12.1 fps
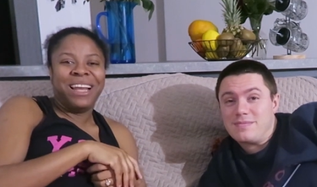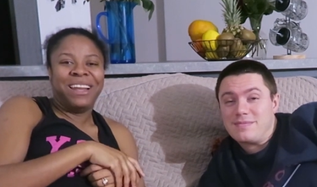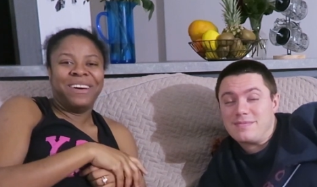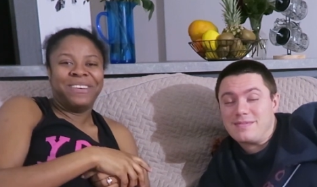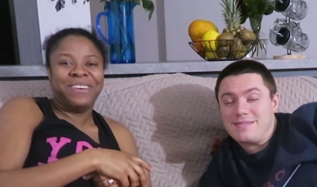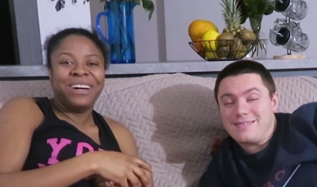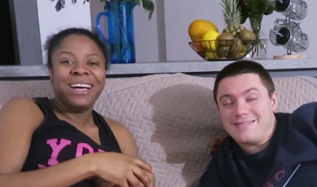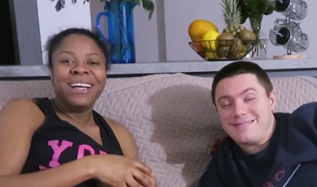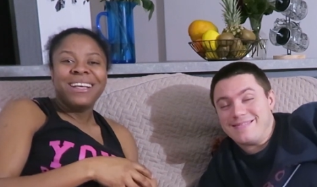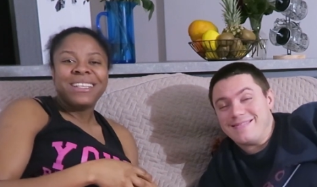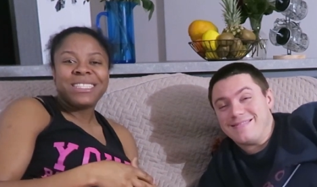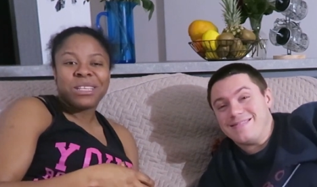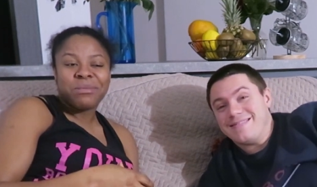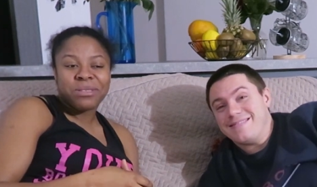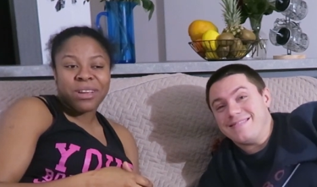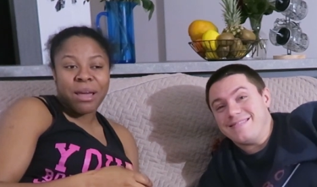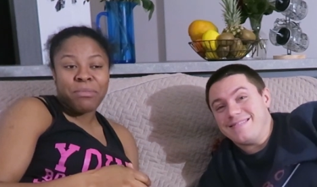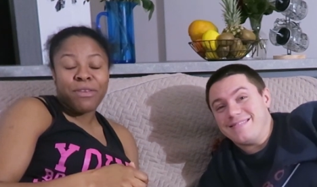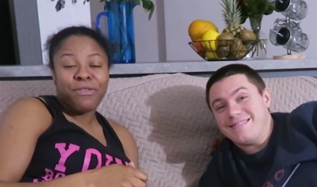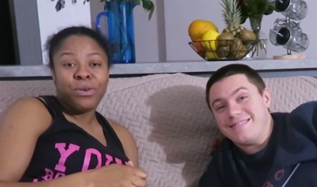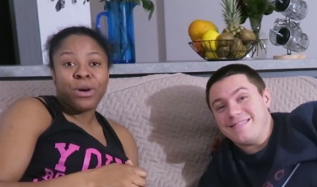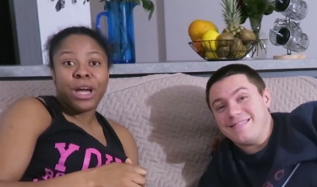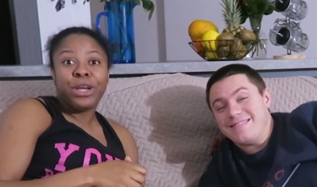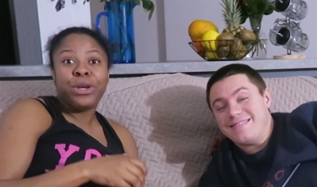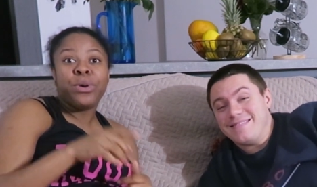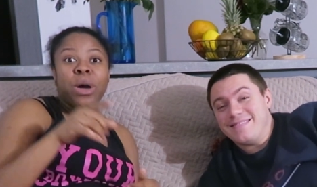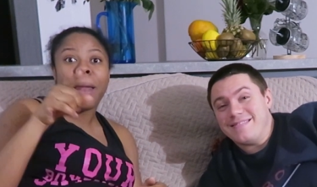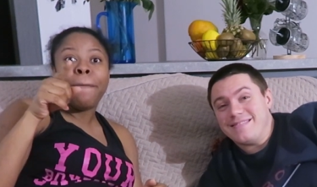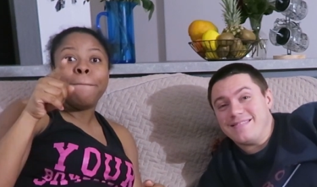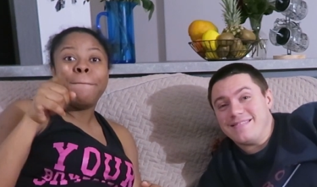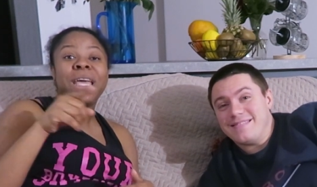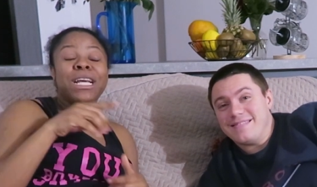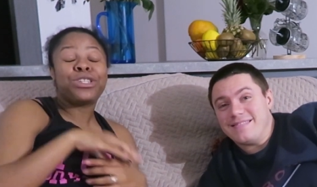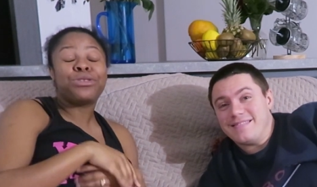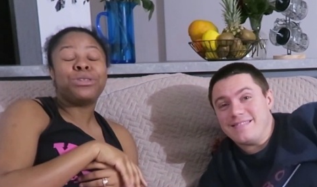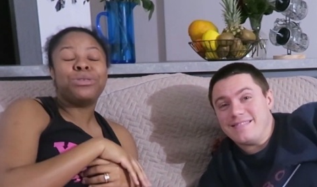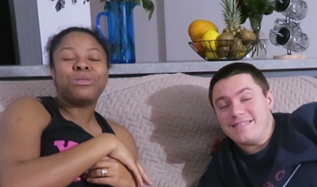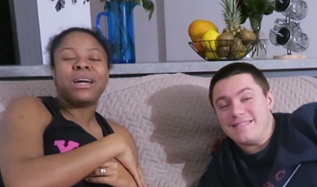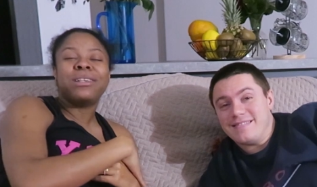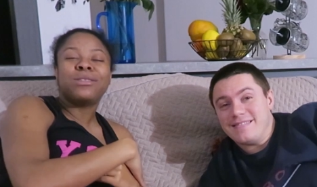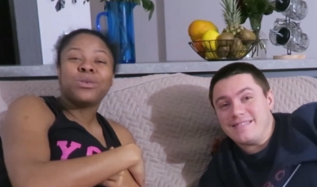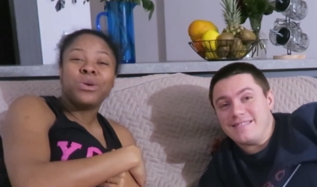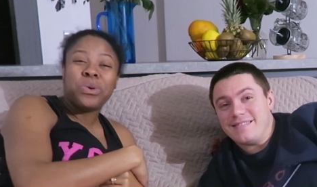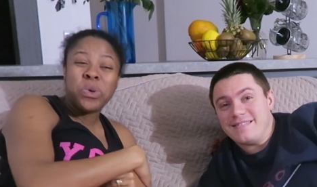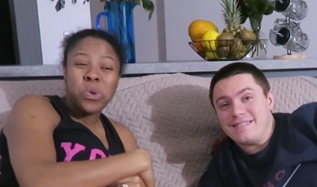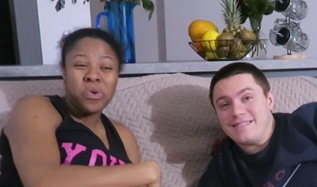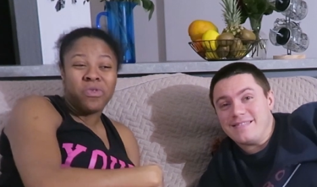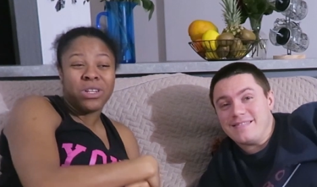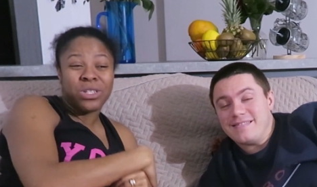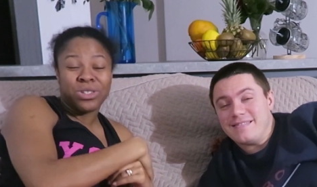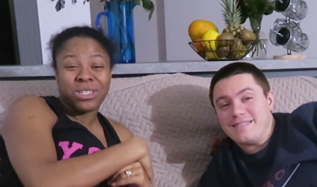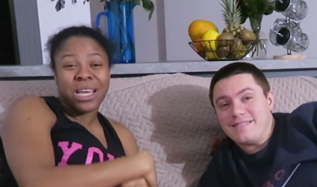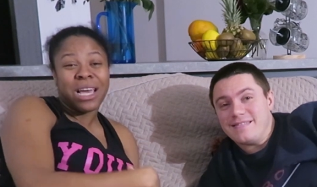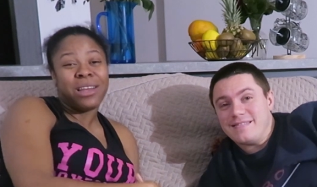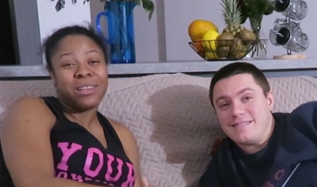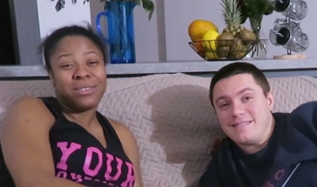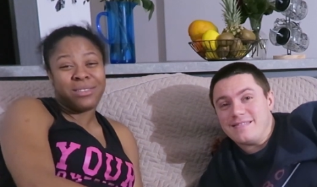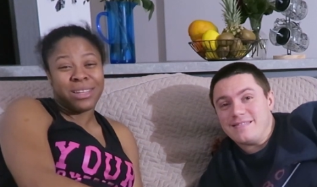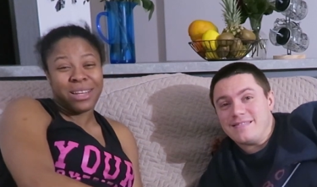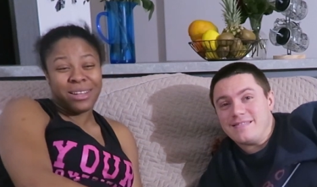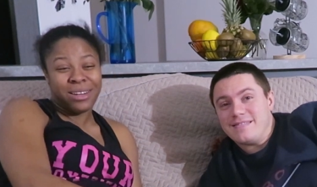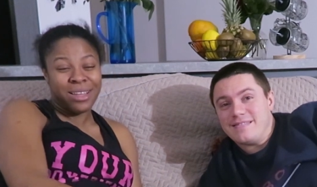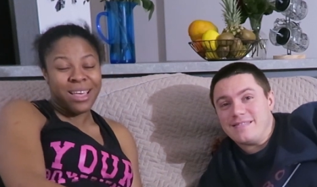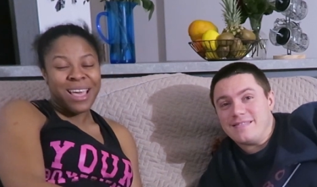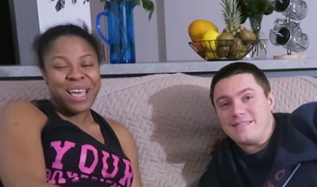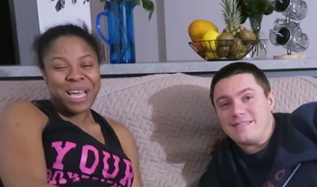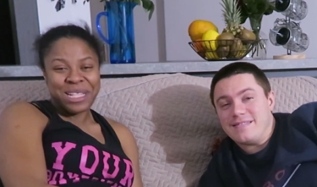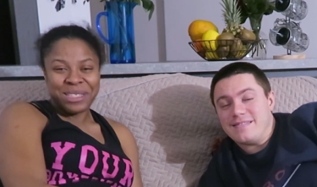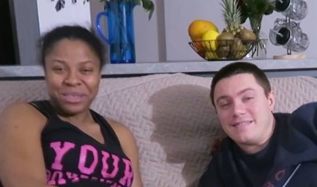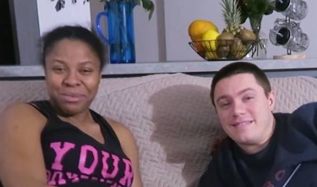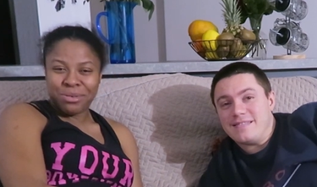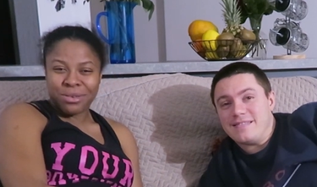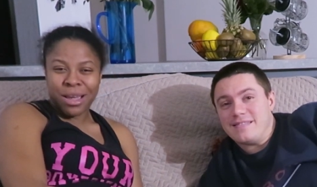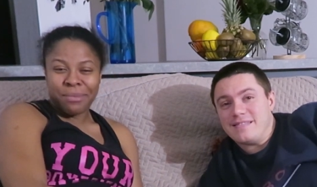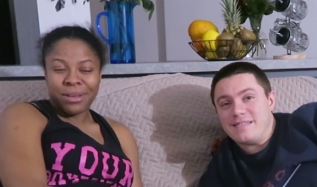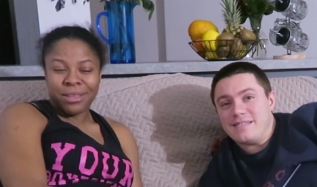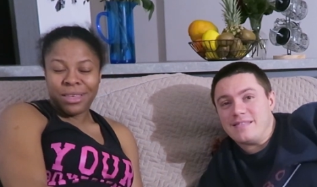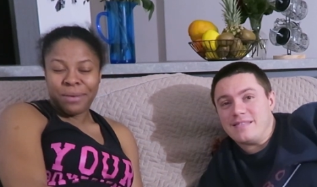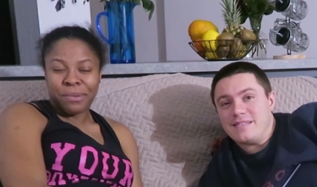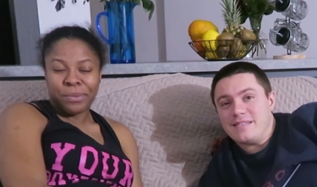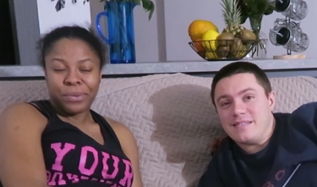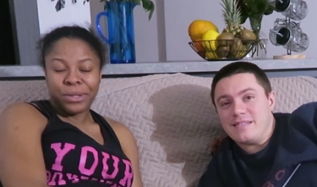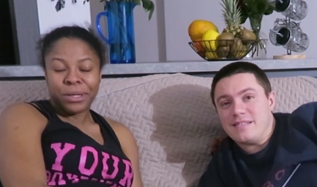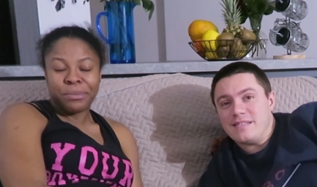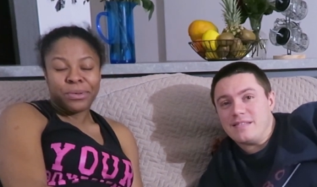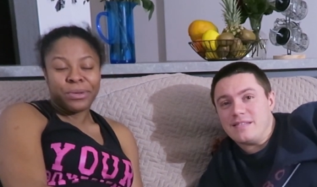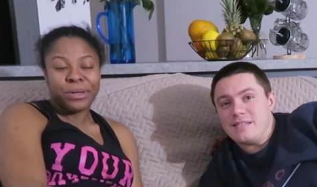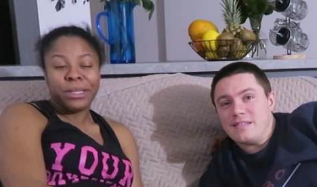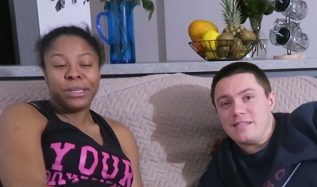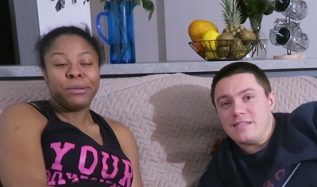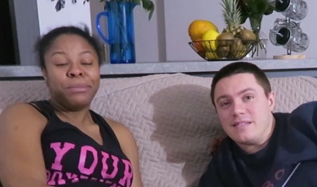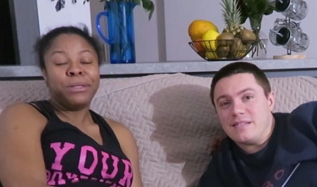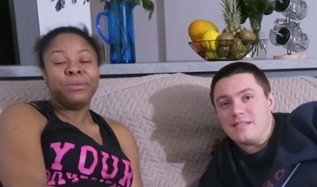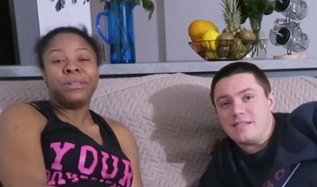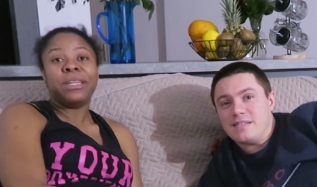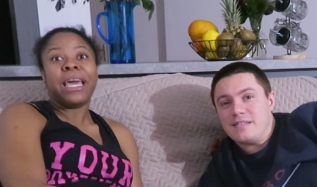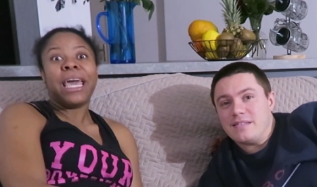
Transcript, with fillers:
Speaker 1: below, subscribe if you are new, and make sure you guys go over to Tyler's channel and subscribe and keep up with your boy. He'll be doing